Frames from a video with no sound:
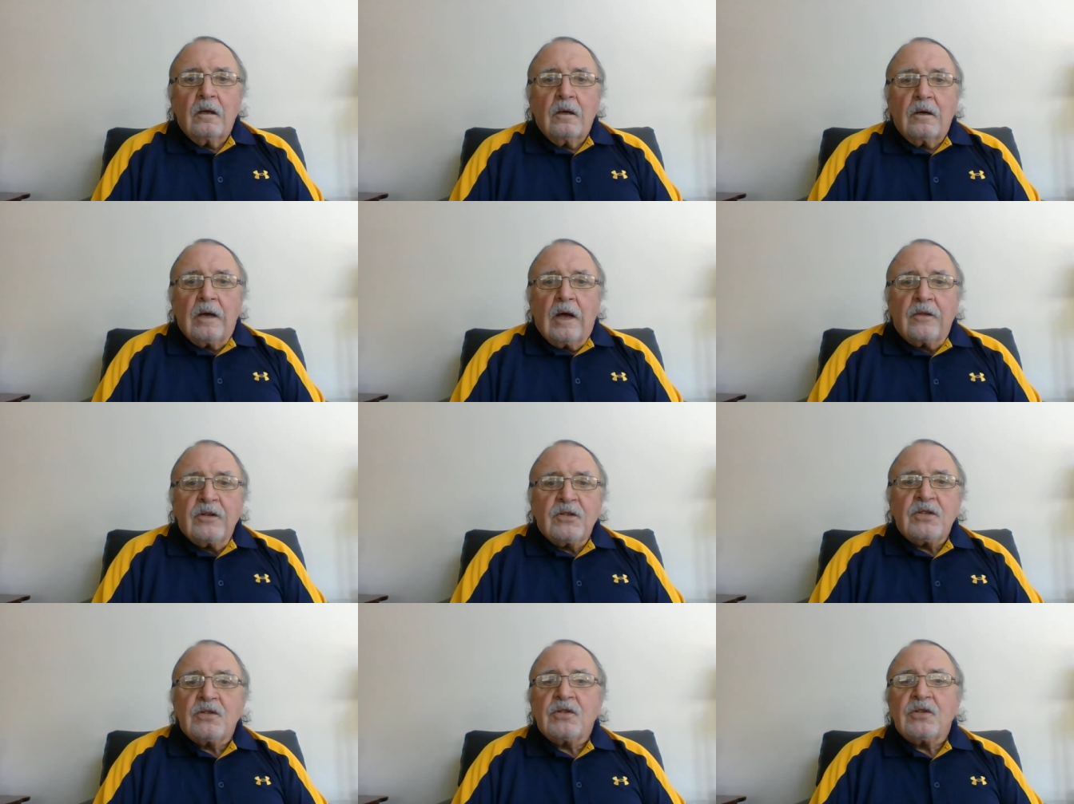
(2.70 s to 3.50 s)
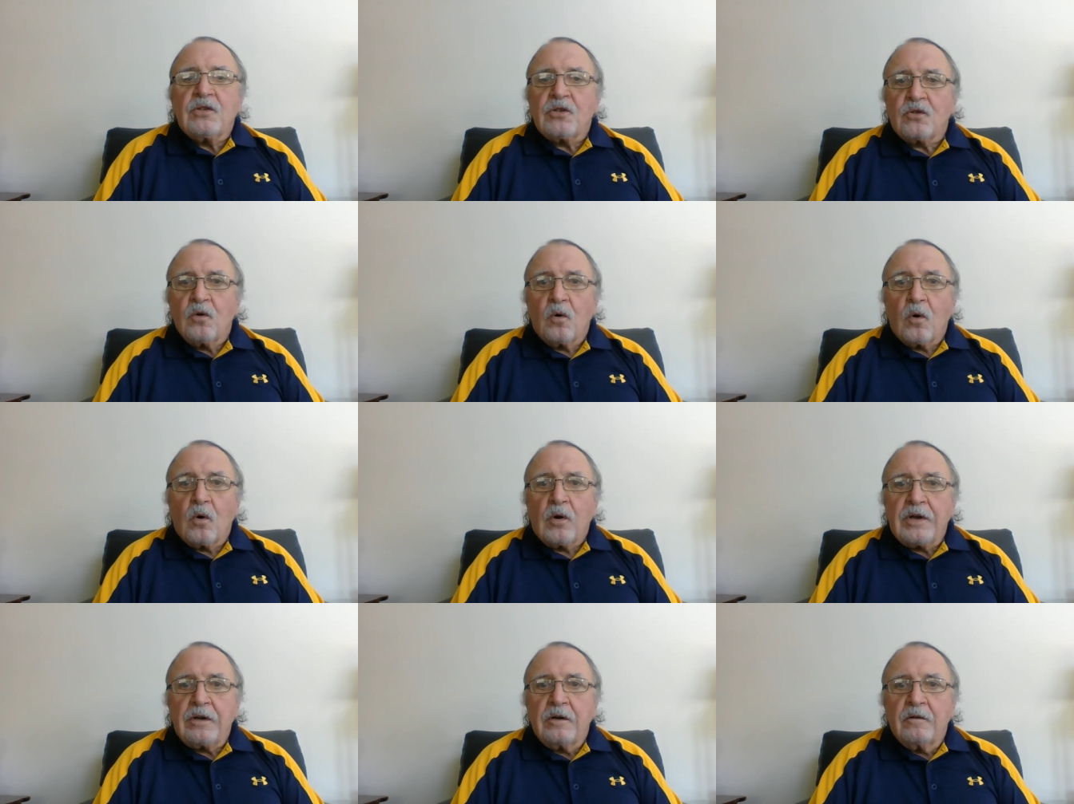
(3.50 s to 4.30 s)
Now, this is the
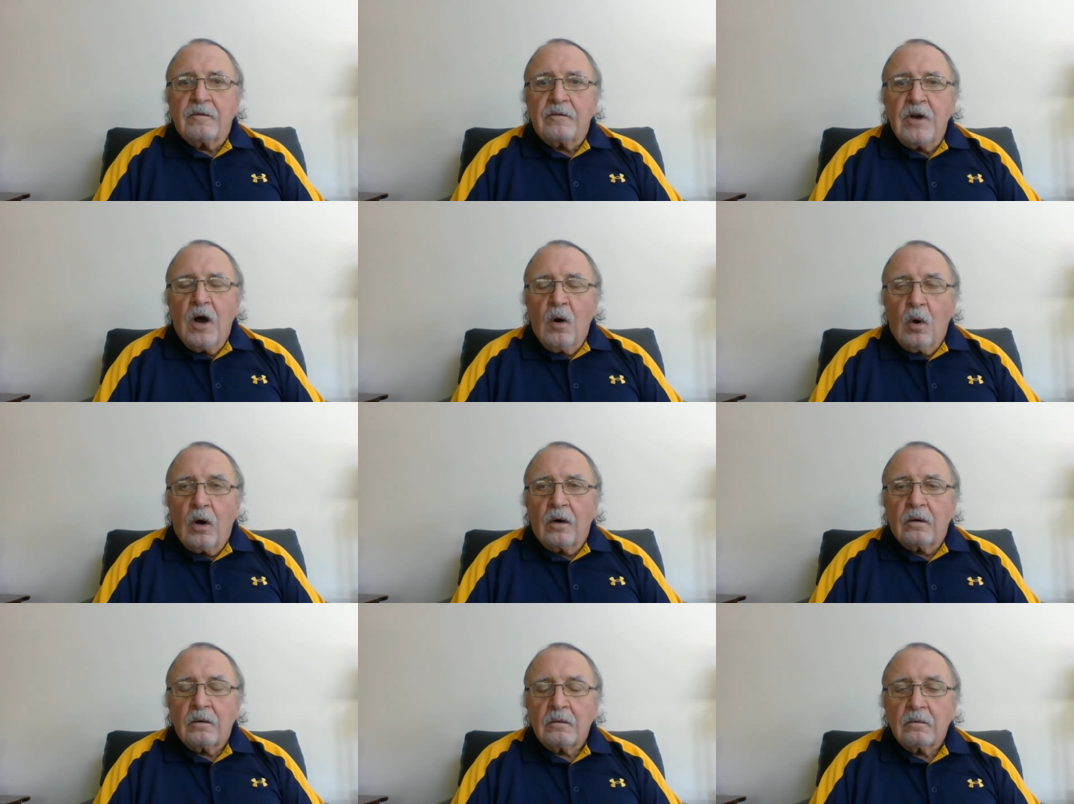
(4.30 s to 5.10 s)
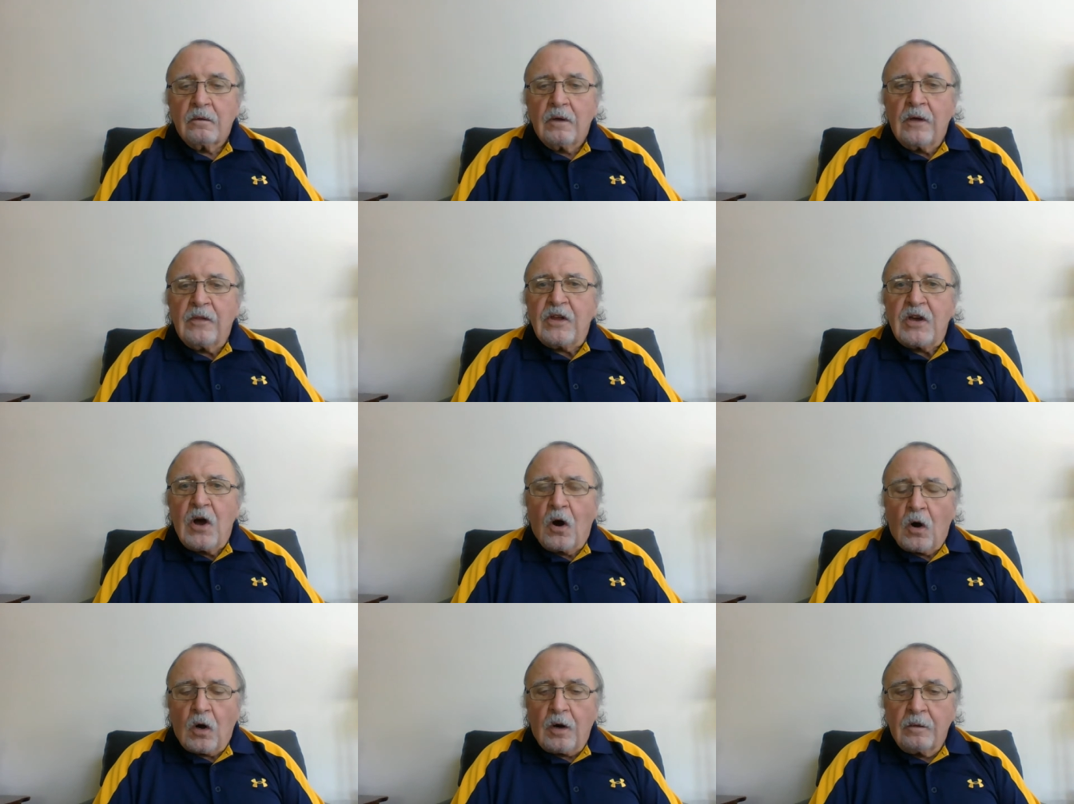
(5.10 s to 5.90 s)
story of Noah and the
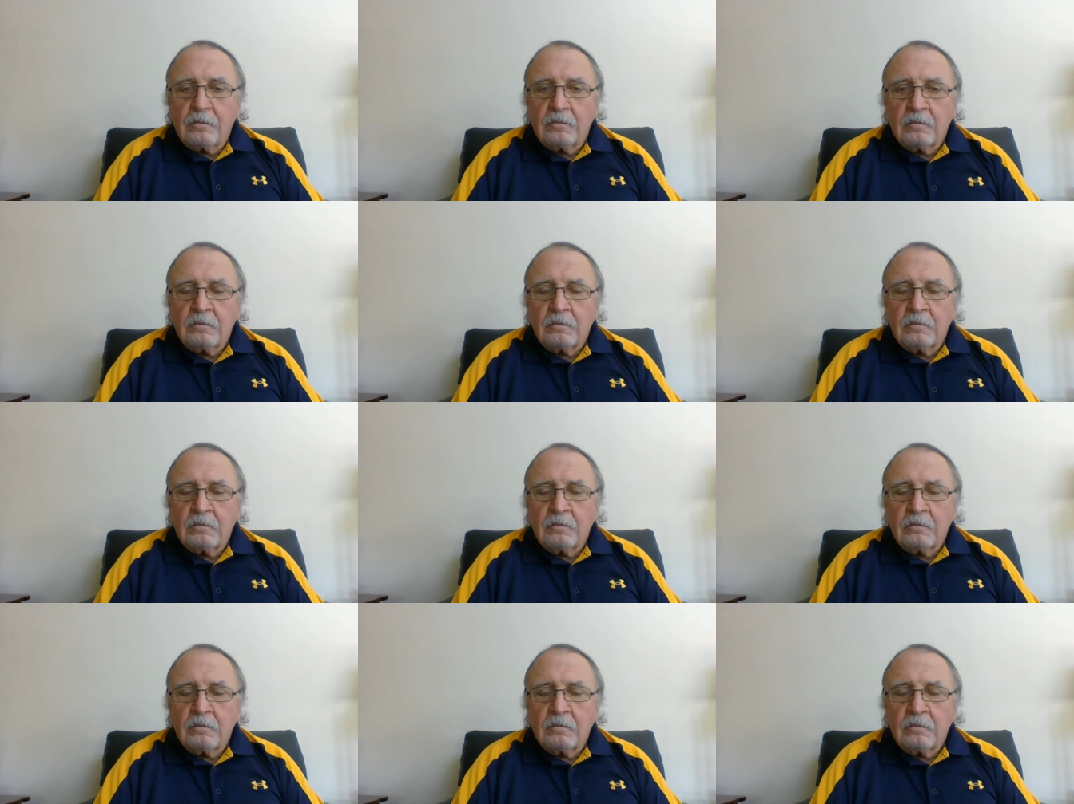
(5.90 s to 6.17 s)
ark.